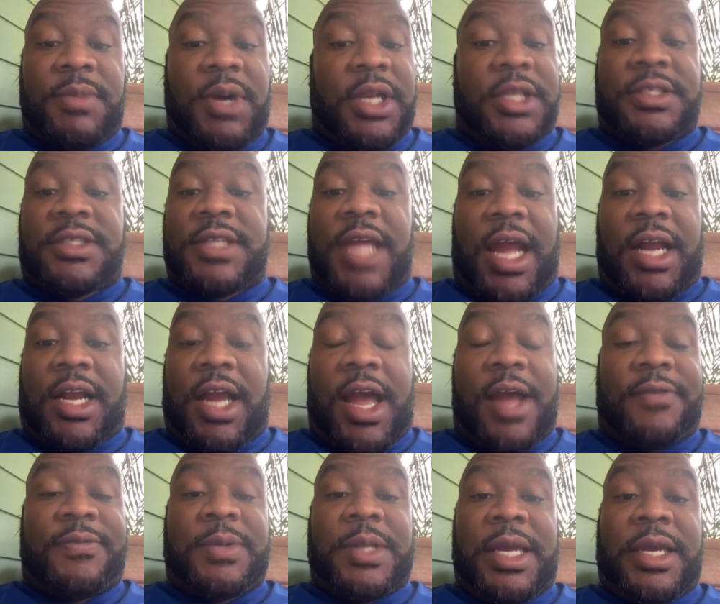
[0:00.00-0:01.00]
But it's not
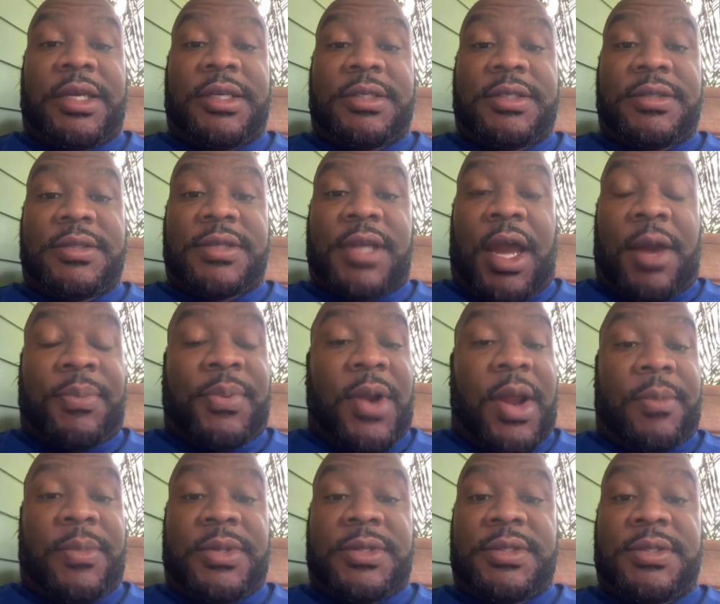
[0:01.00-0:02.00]
complex, I
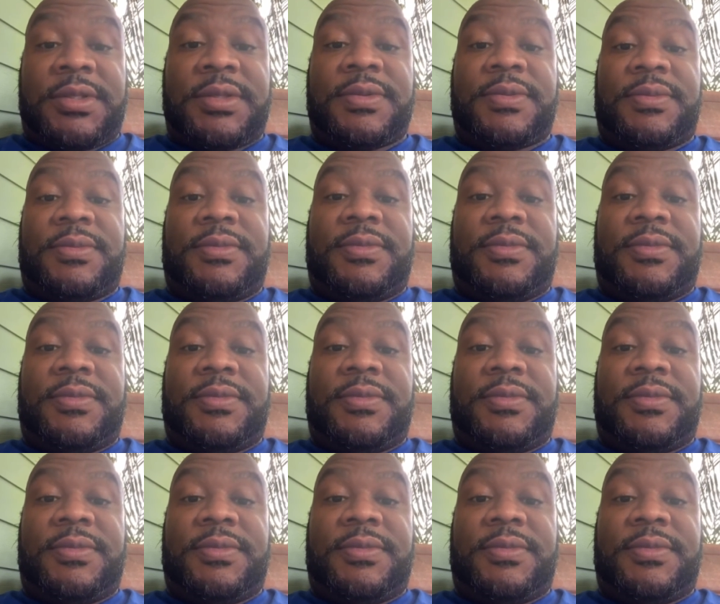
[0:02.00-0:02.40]
promise.